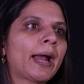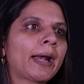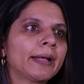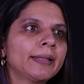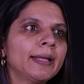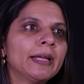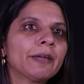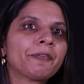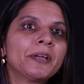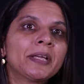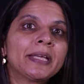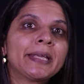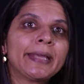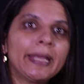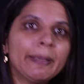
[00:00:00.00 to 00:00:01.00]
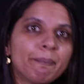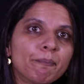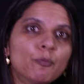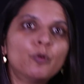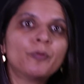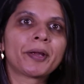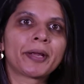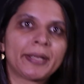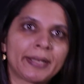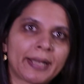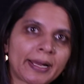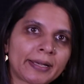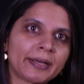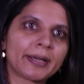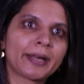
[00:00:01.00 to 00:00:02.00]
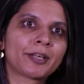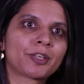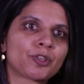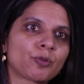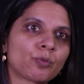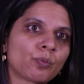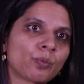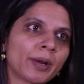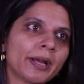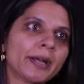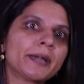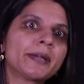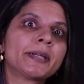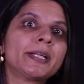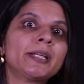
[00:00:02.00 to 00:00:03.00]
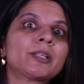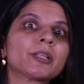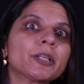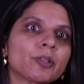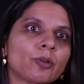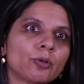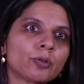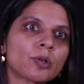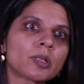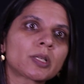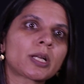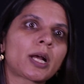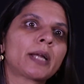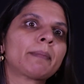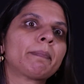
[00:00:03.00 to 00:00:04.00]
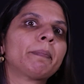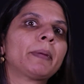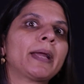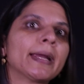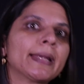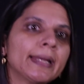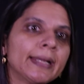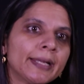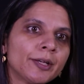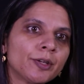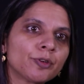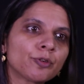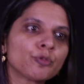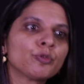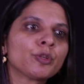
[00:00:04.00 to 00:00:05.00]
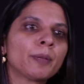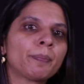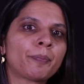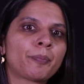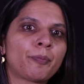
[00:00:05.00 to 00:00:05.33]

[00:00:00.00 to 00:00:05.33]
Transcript: And I think if we keep moving in that direction, where teachers also start getting into